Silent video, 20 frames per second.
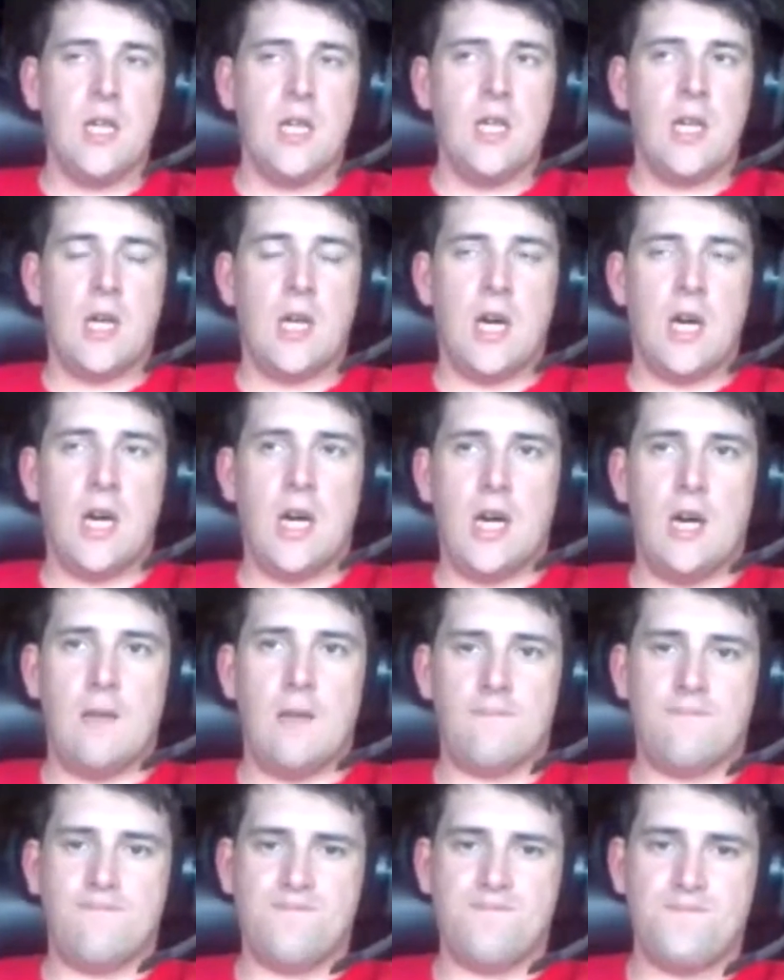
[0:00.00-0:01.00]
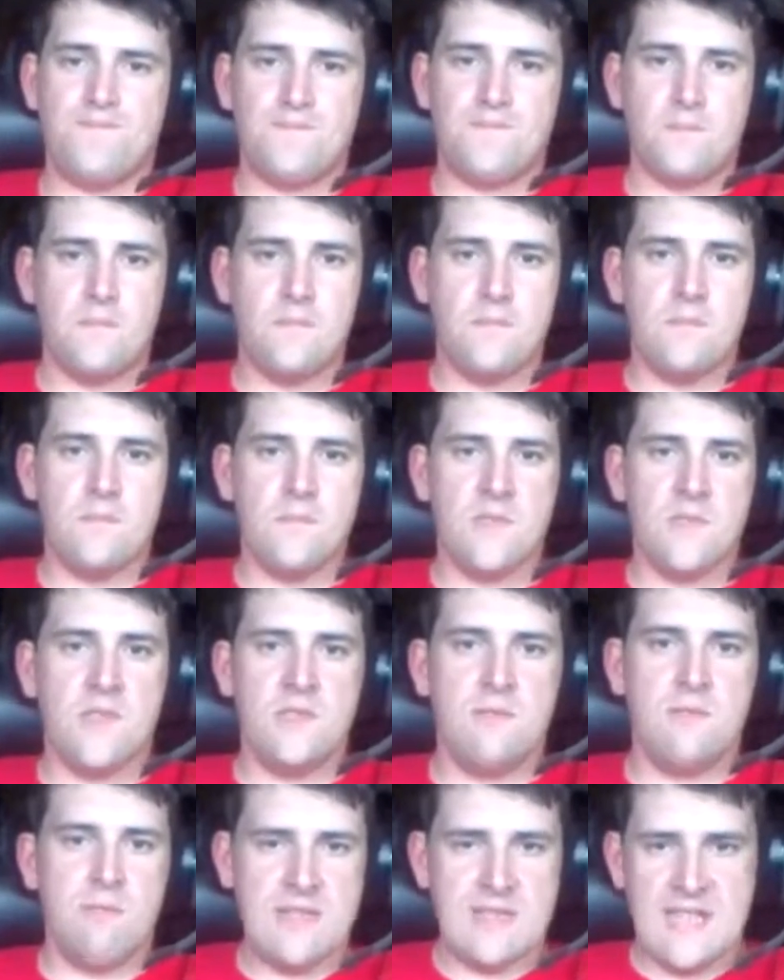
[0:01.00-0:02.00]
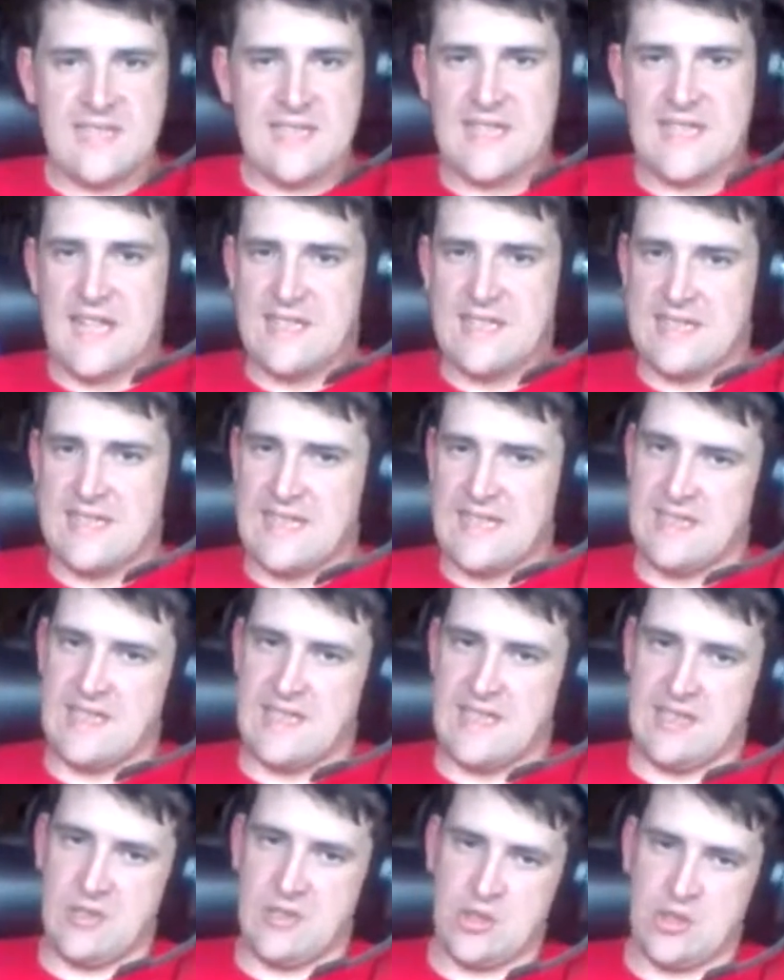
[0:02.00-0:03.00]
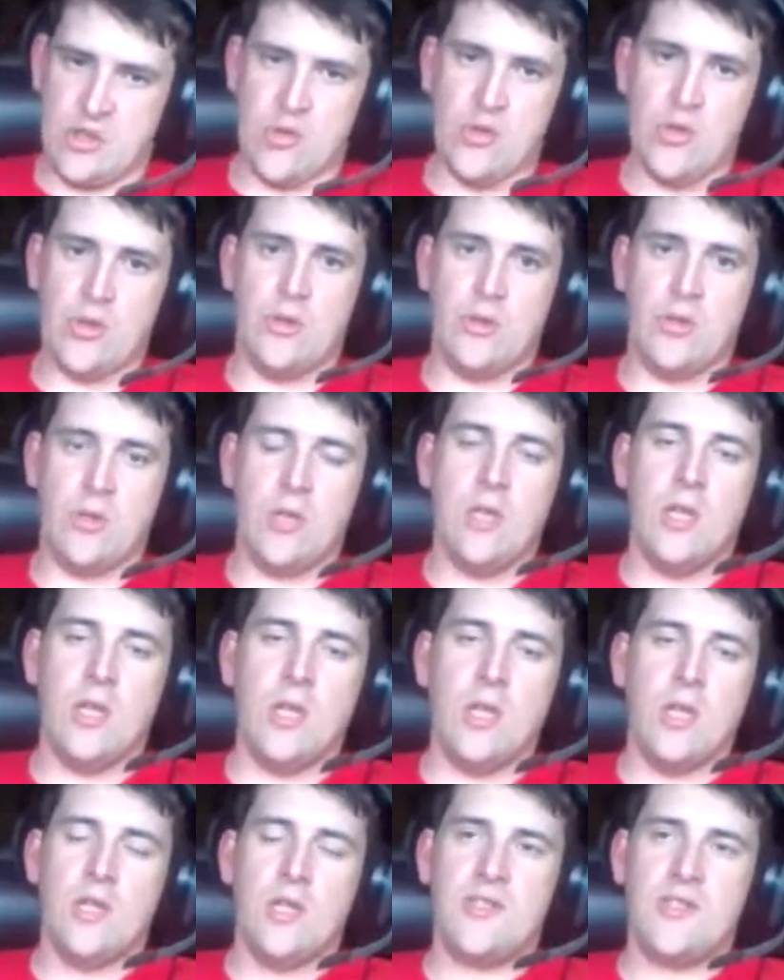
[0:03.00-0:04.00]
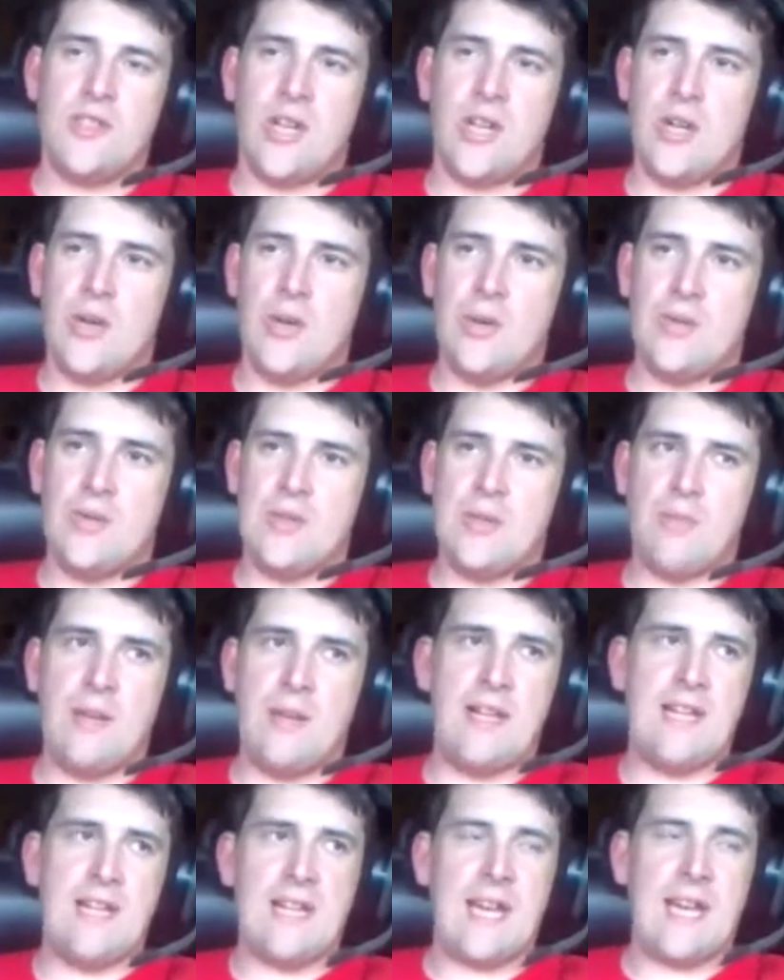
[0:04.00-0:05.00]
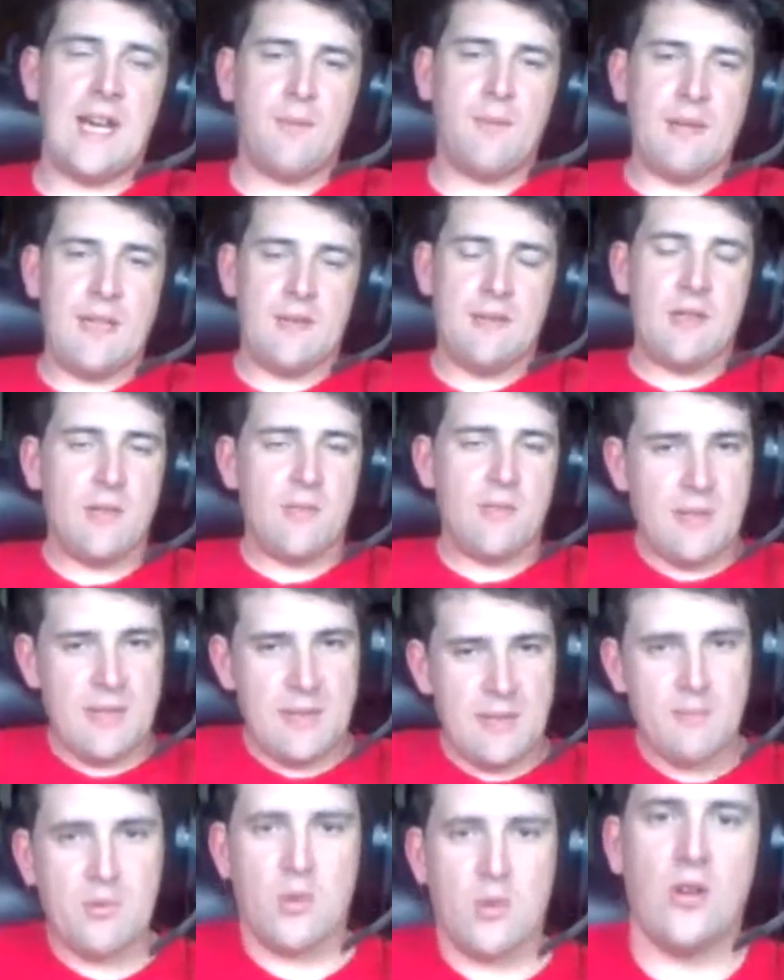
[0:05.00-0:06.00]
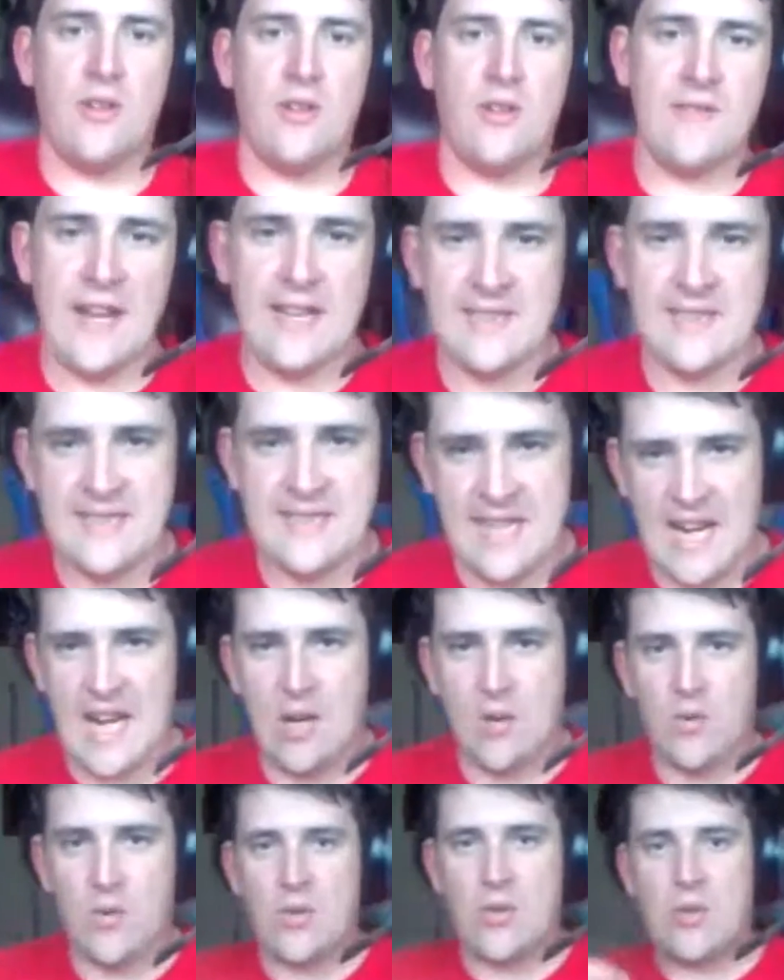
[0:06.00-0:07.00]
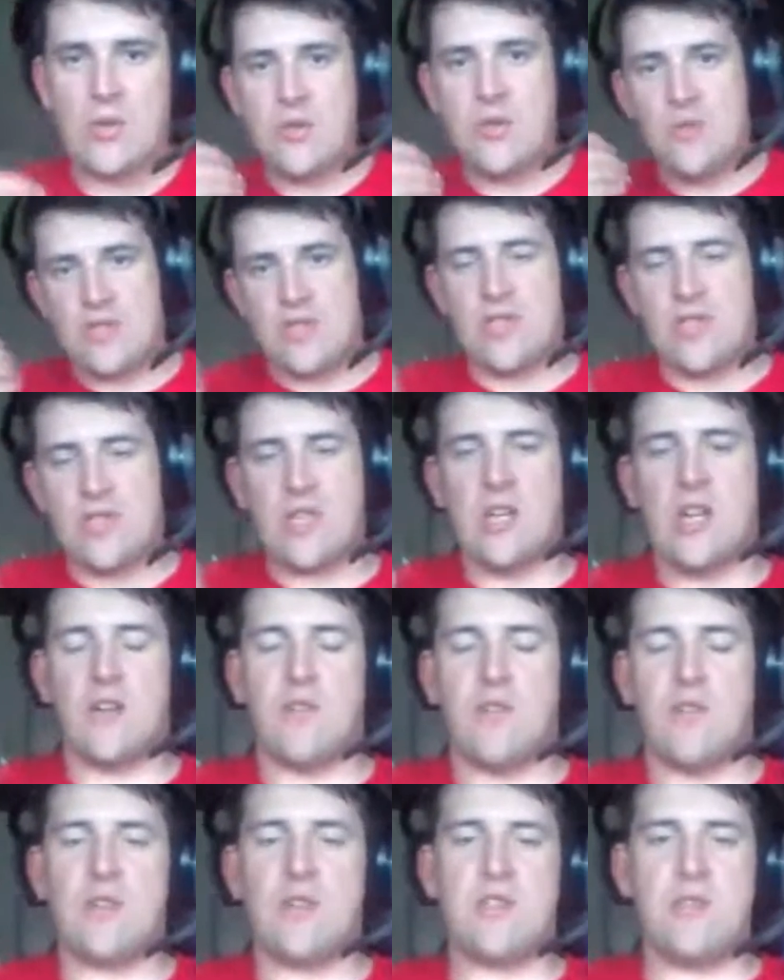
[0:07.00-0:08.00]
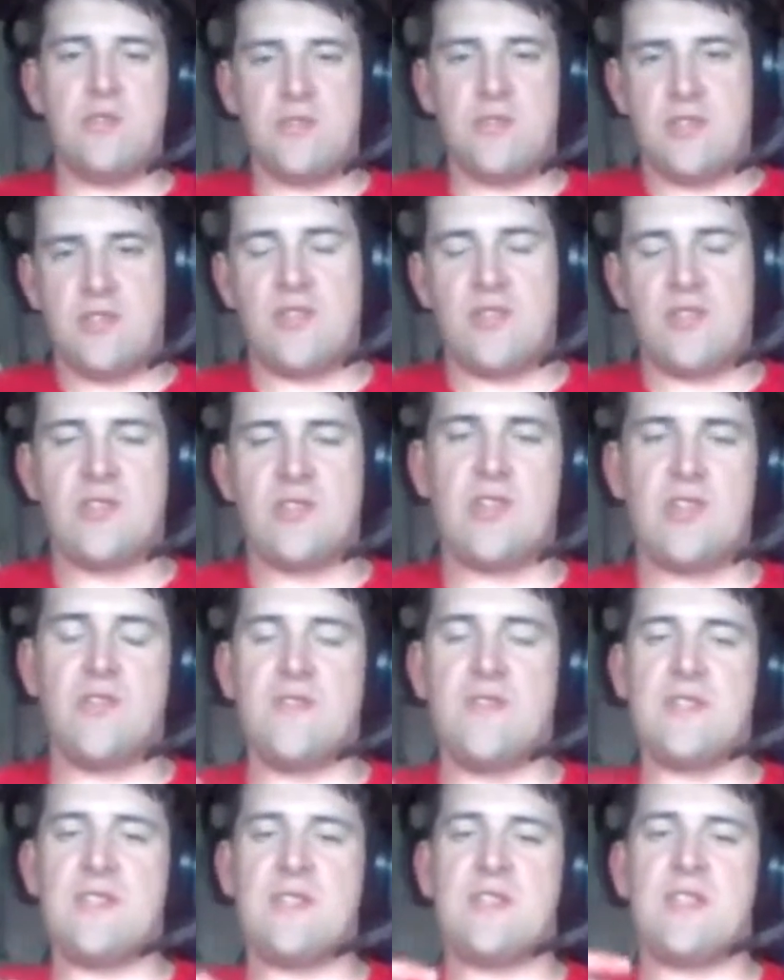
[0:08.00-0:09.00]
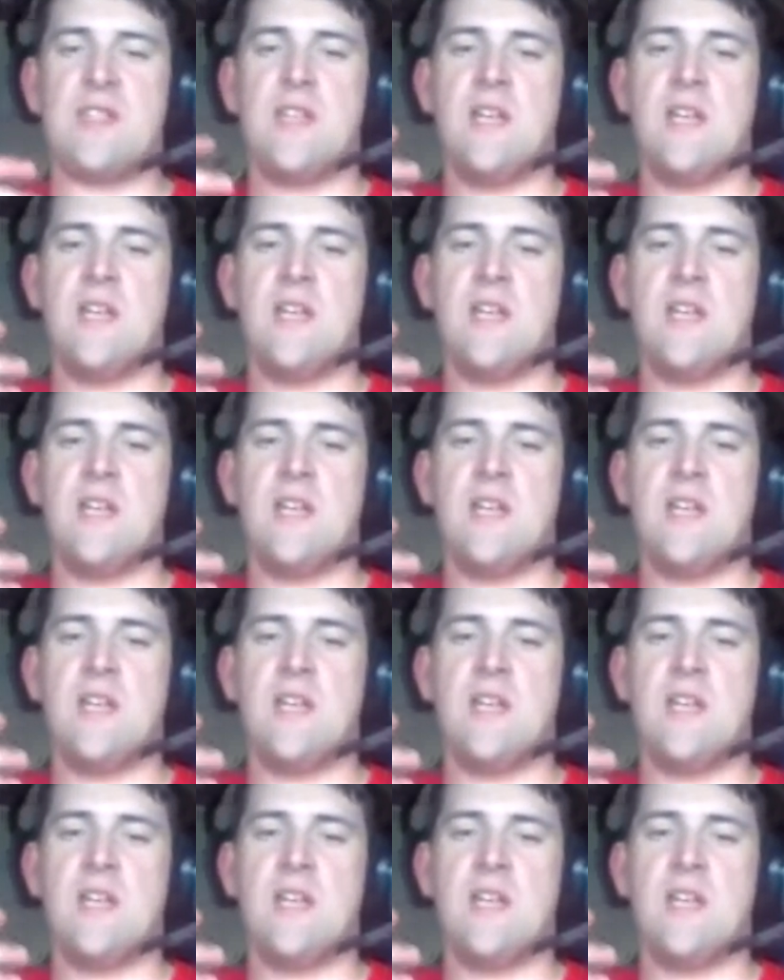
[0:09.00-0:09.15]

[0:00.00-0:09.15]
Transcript: But that's not necessarily true. So depending how many people are on that tower using the coverage, using the service,